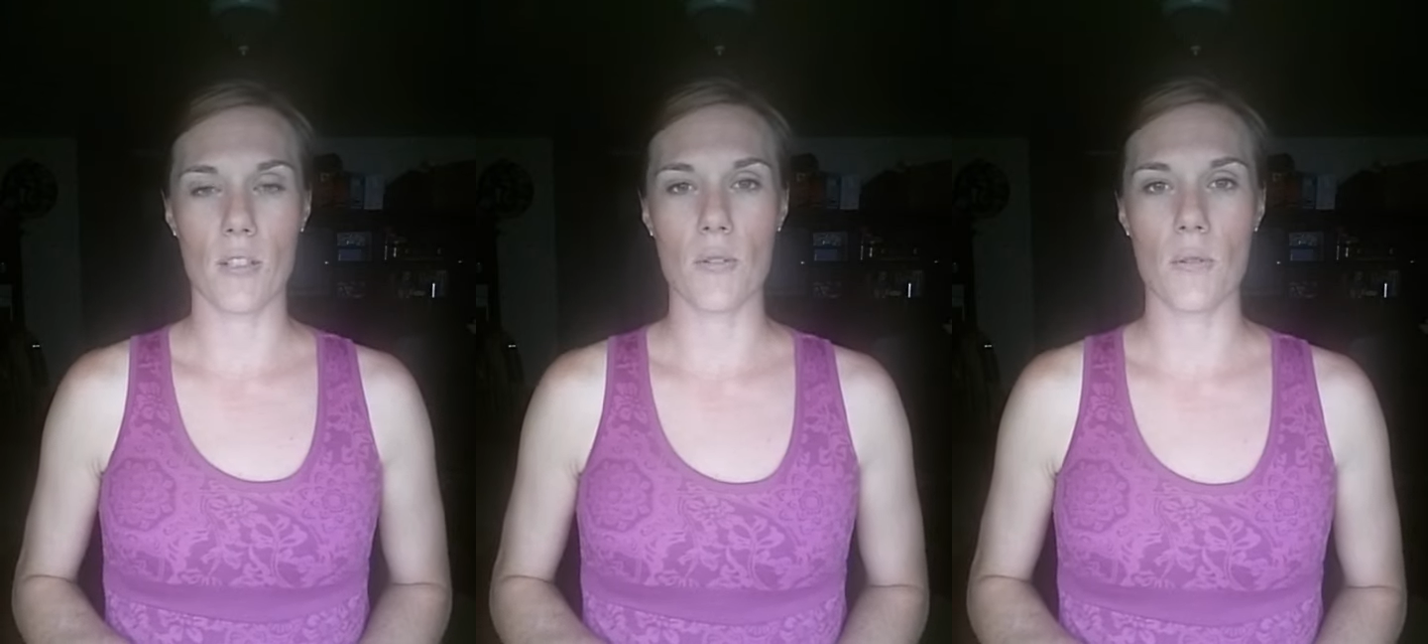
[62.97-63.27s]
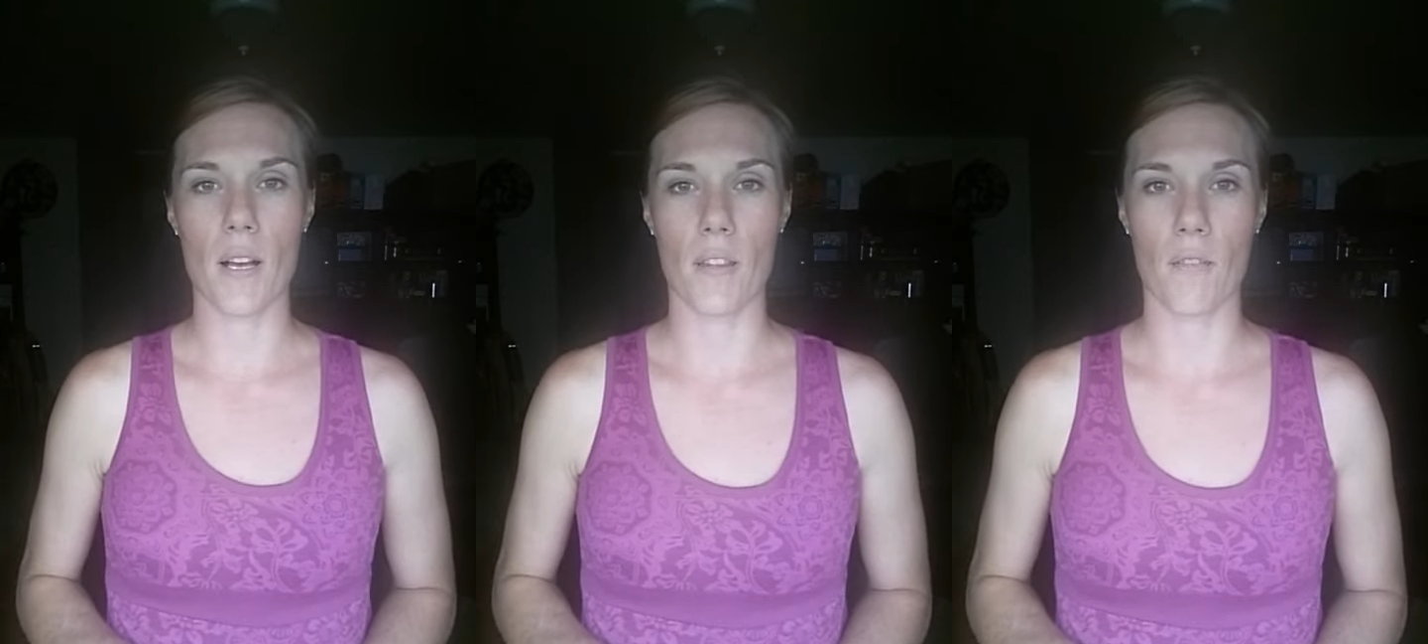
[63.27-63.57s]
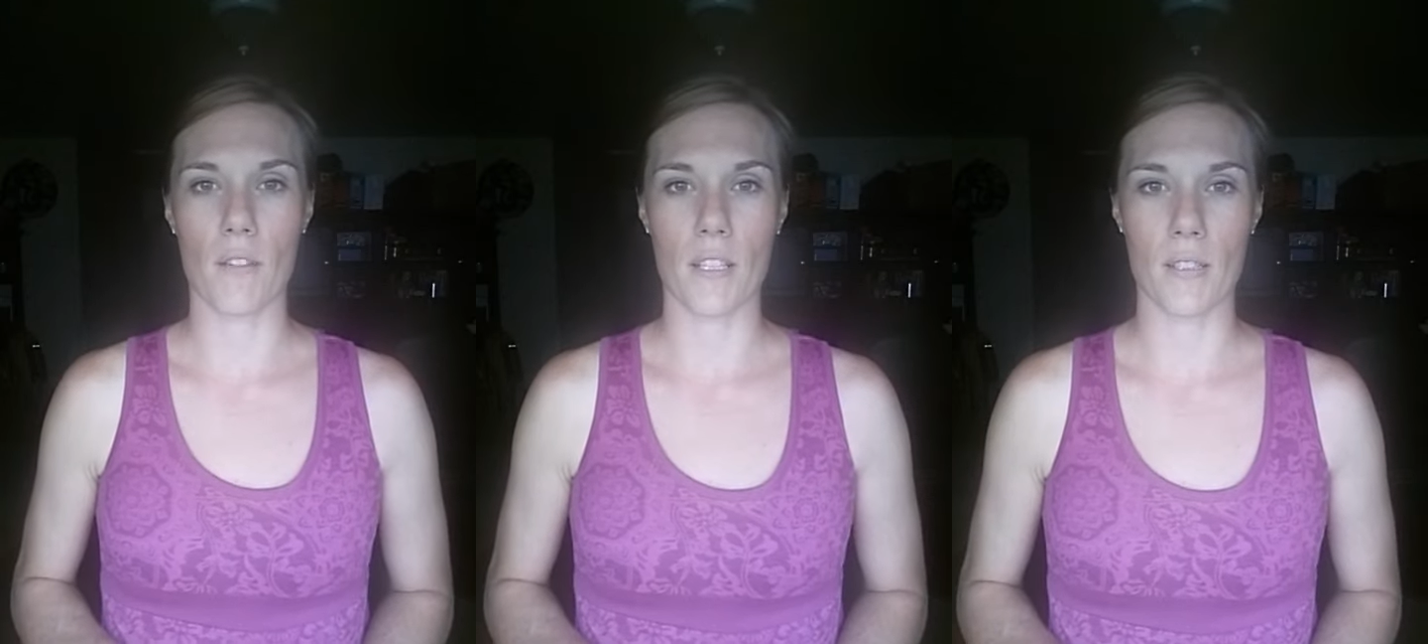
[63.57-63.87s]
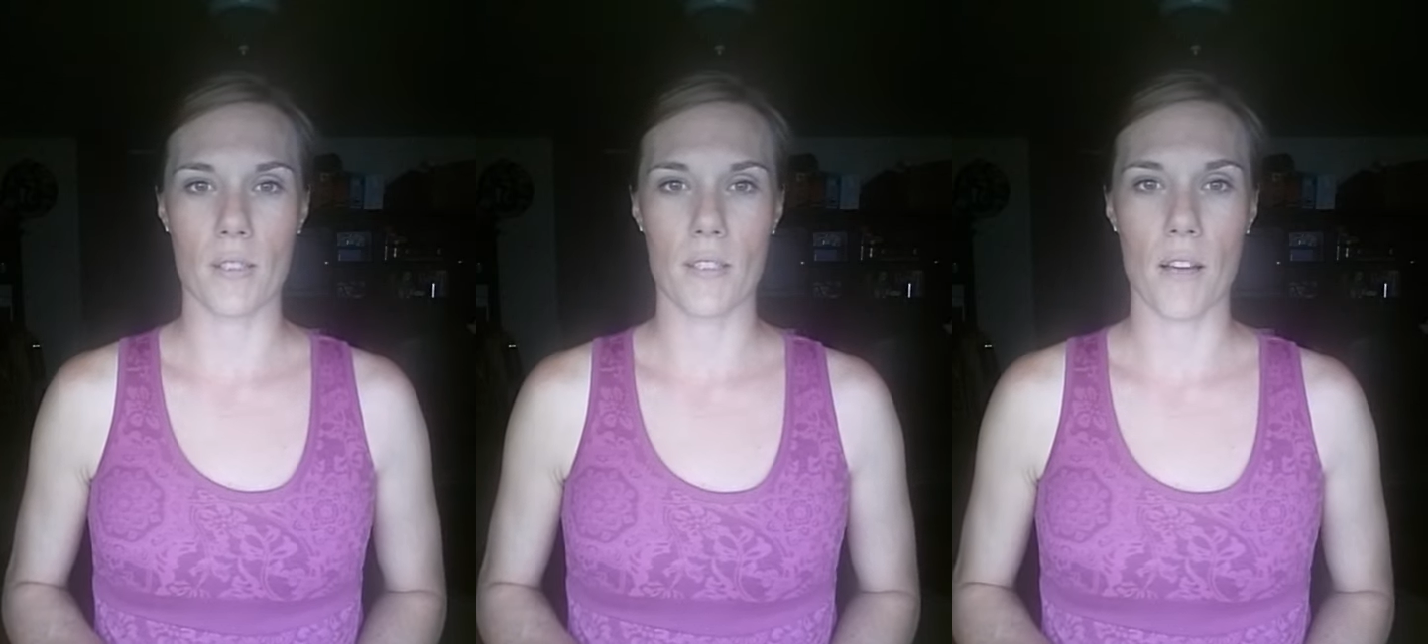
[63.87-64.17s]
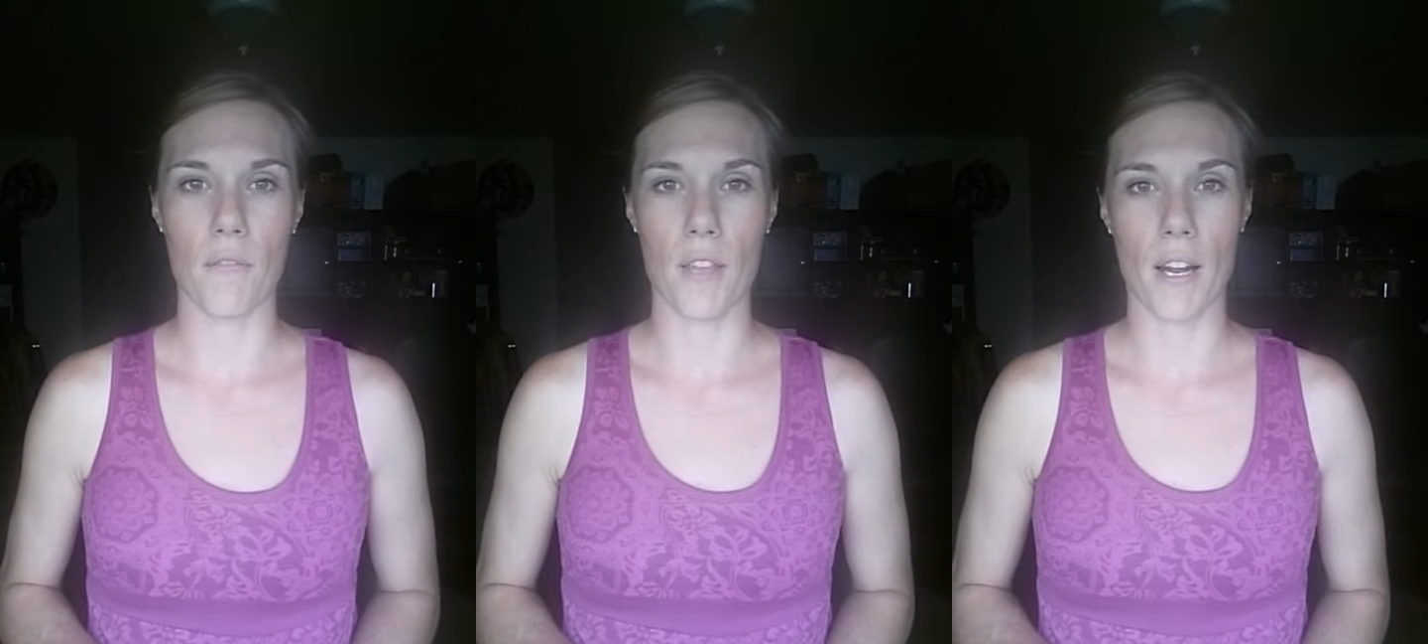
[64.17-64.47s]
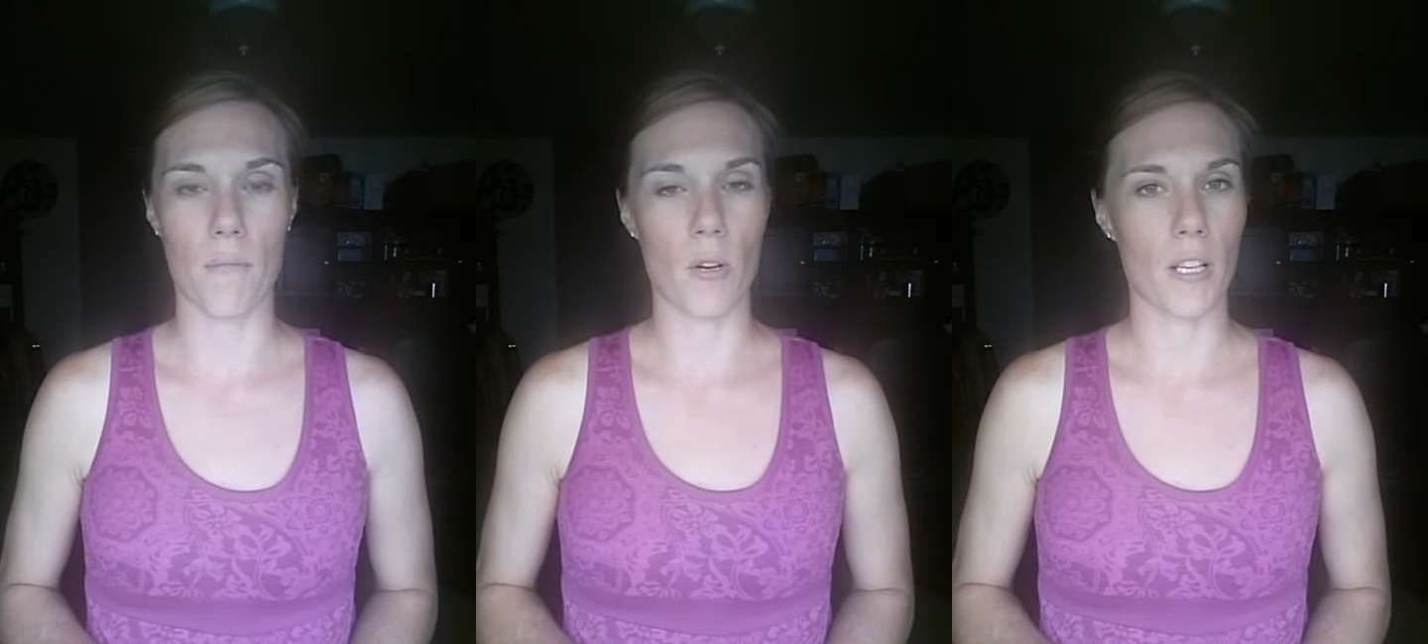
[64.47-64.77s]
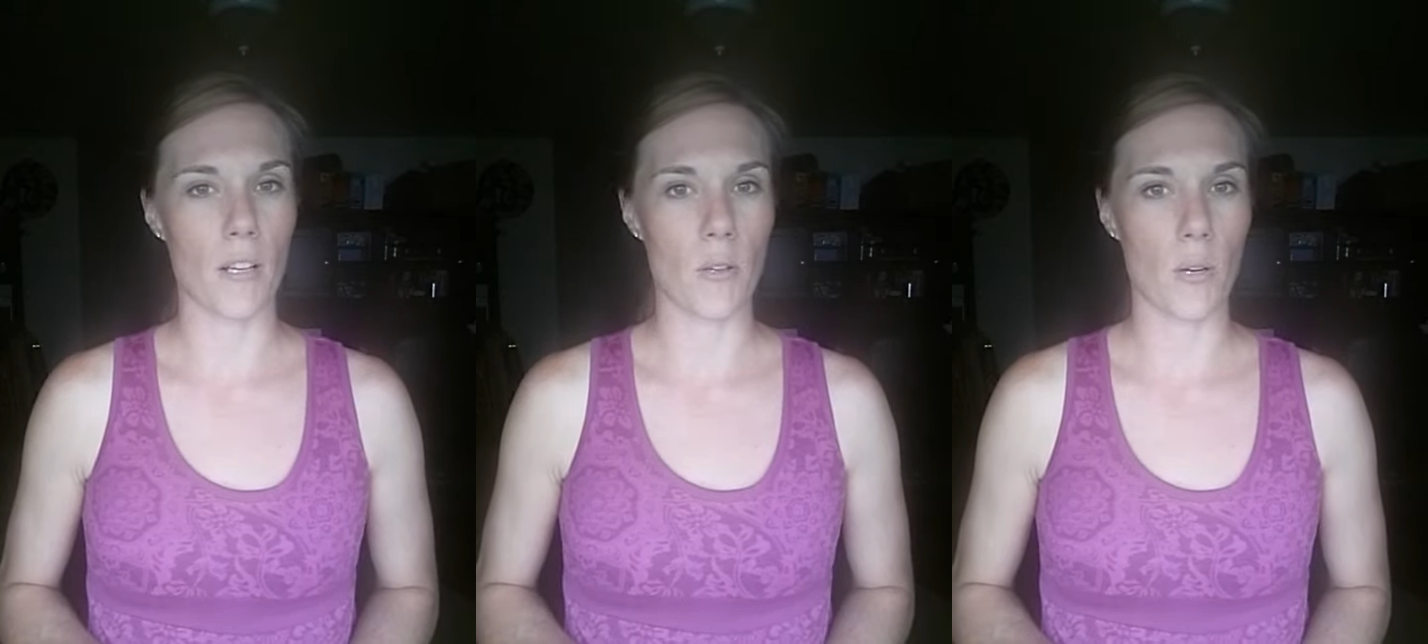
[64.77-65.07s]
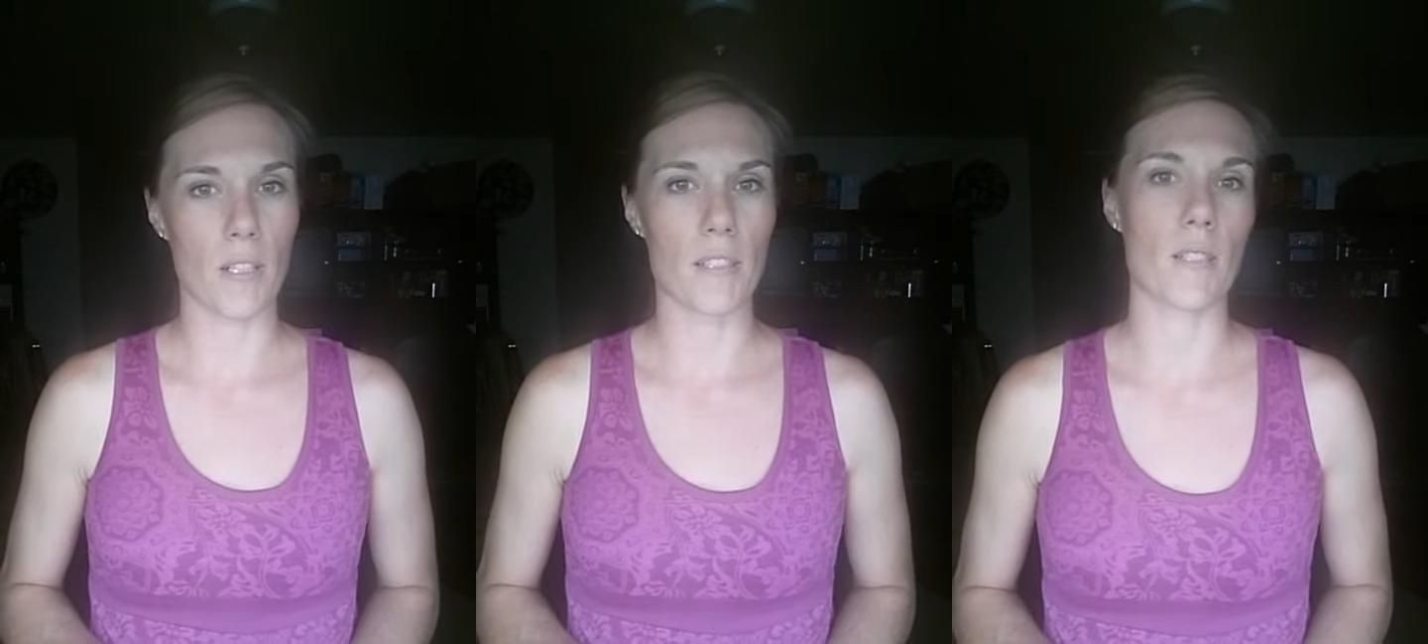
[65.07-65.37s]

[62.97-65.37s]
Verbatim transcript: new health and fitness stuff that I'm working towards.